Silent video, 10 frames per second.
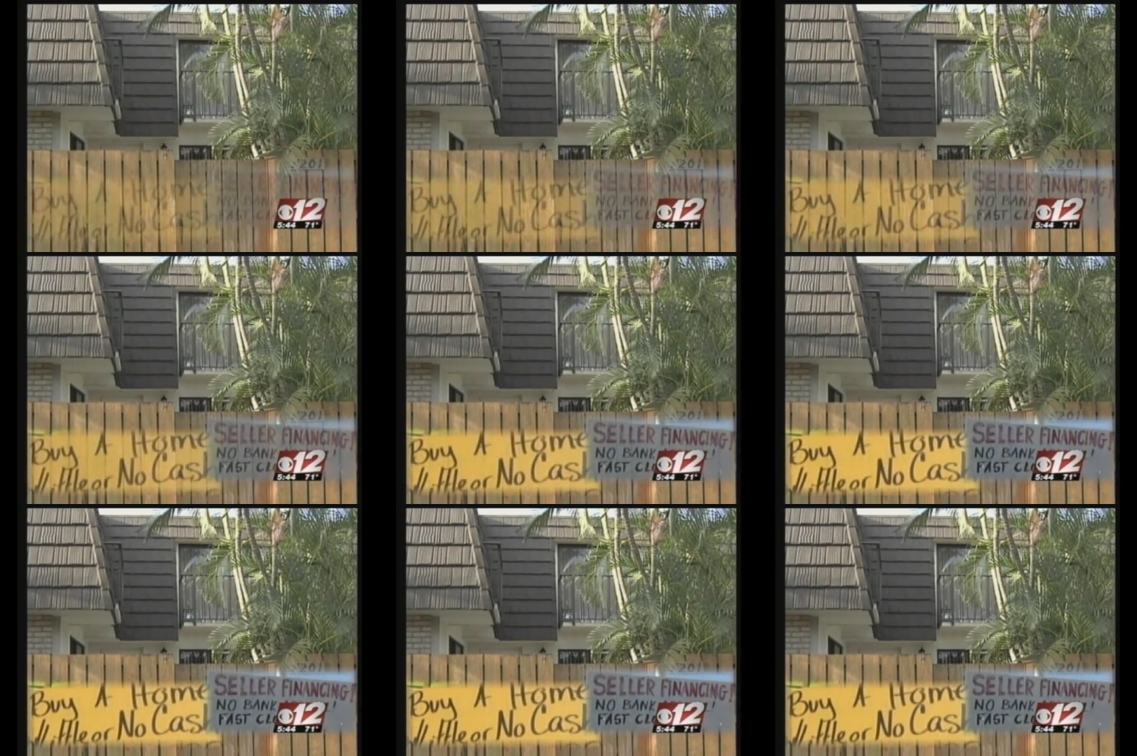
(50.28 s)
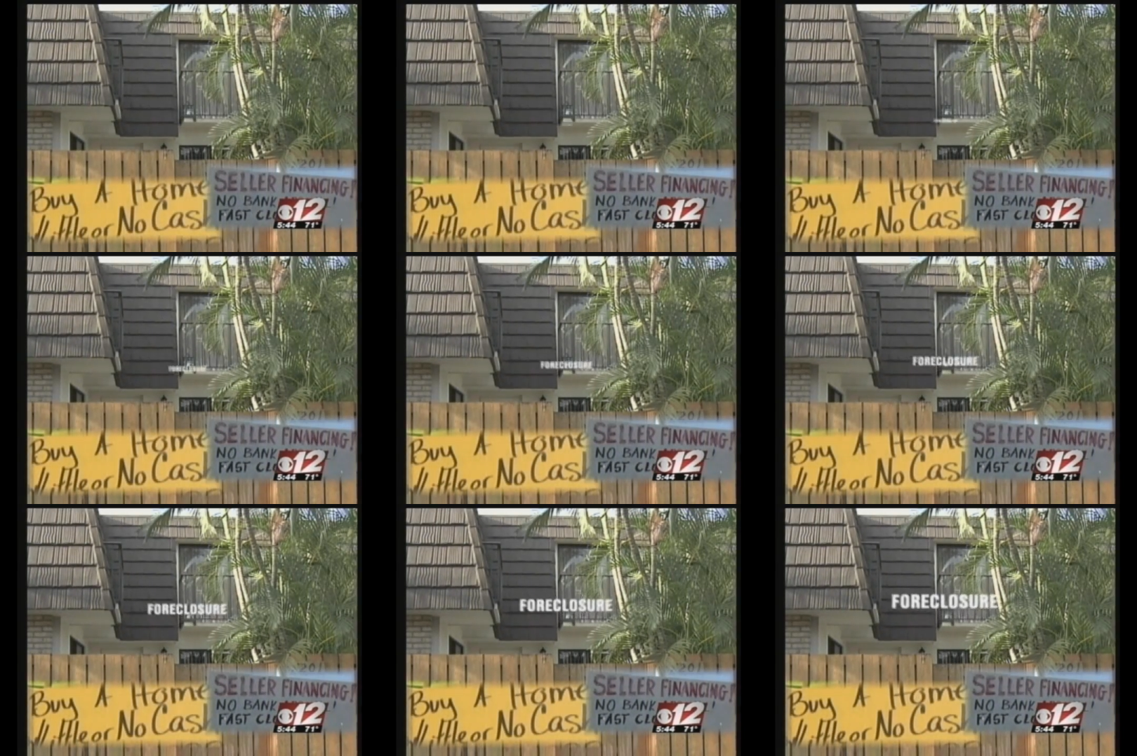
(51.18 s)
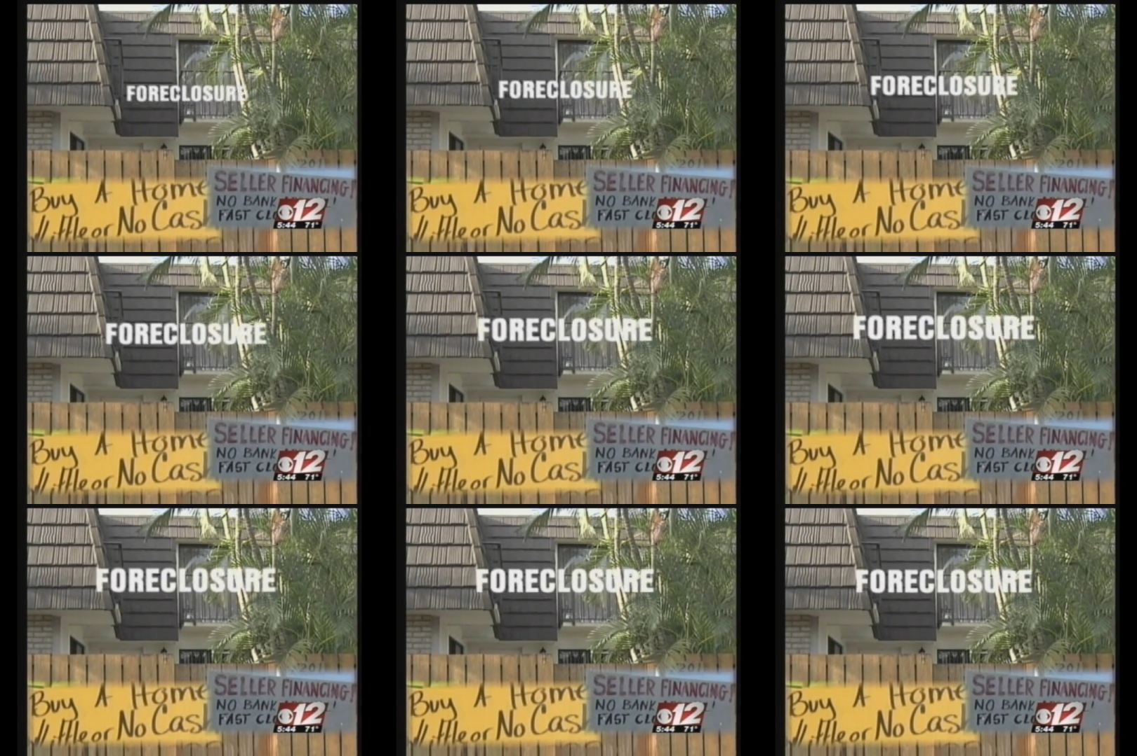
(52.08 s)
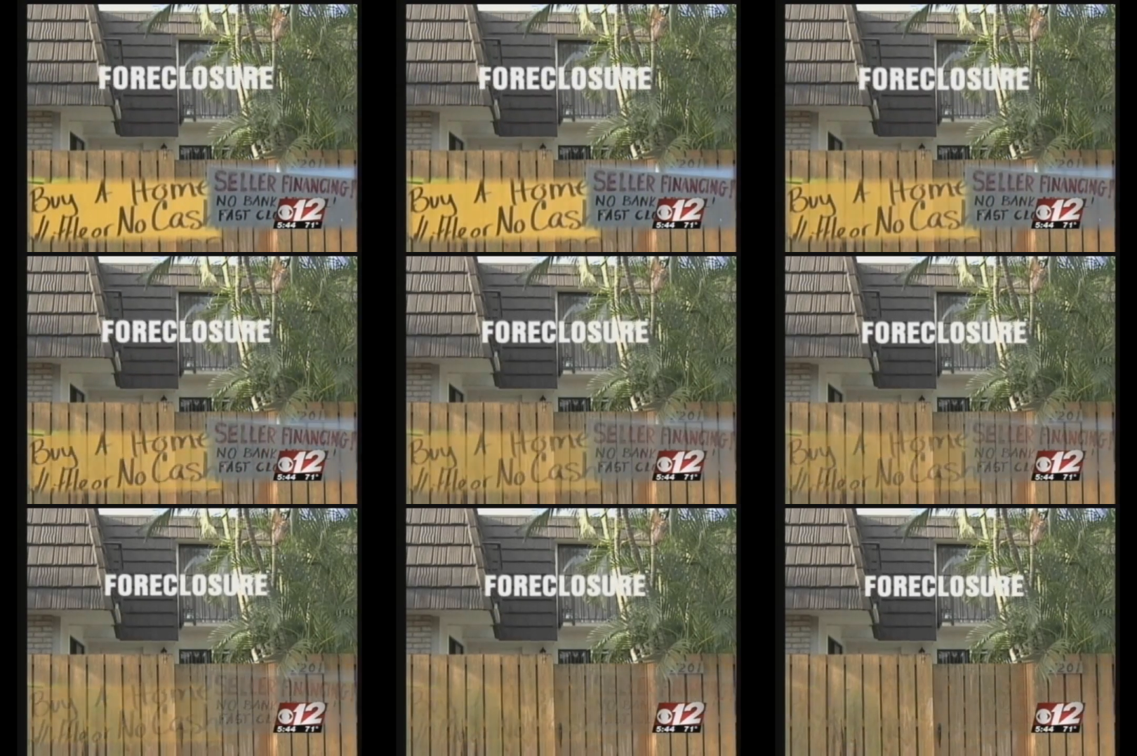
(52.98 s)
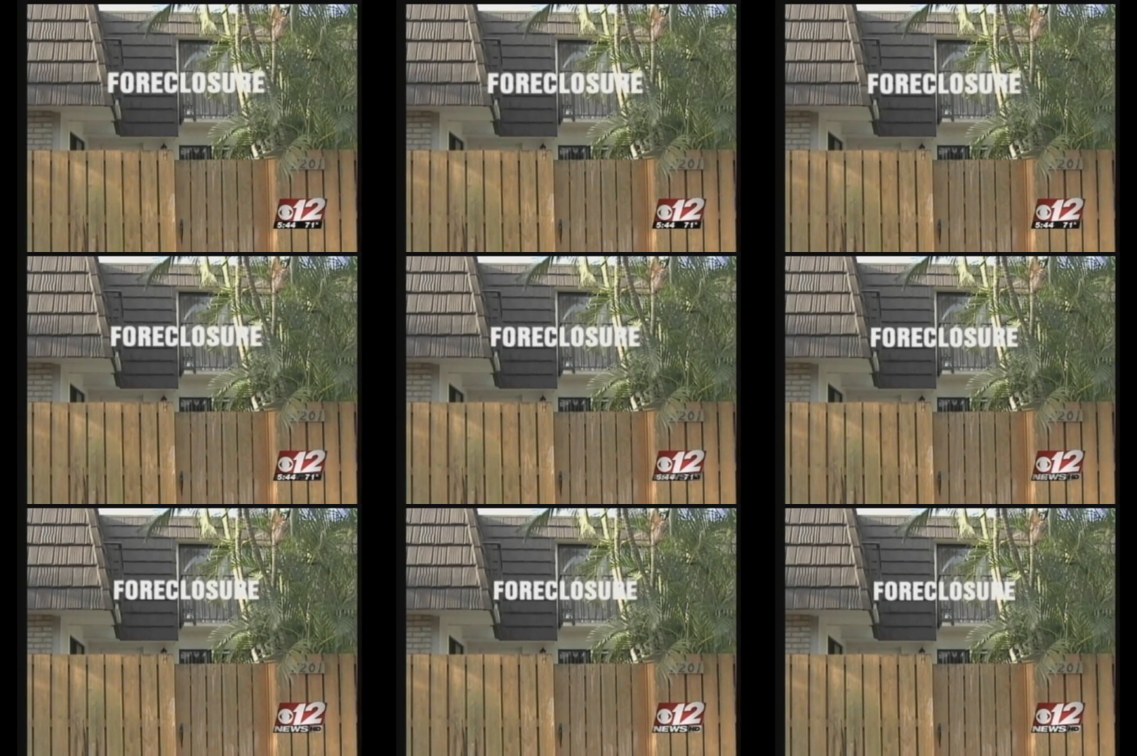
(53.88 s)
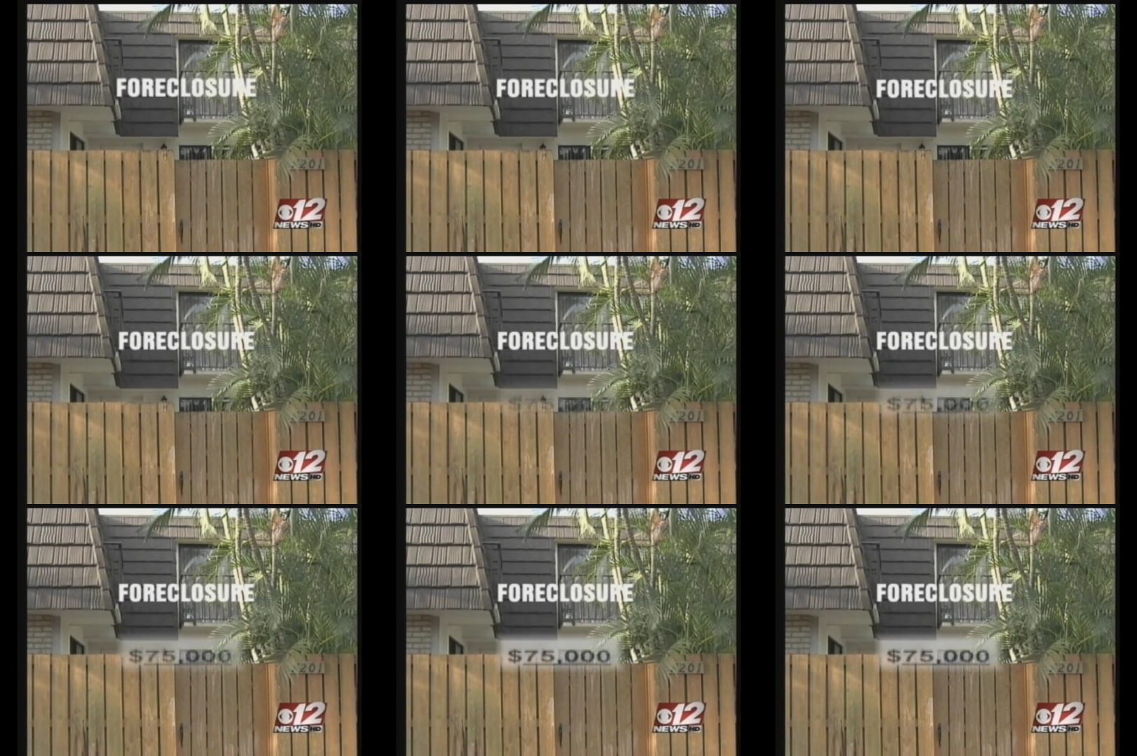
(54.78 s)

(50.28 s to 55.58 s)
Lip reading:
No face is visible, so there are no lips to read.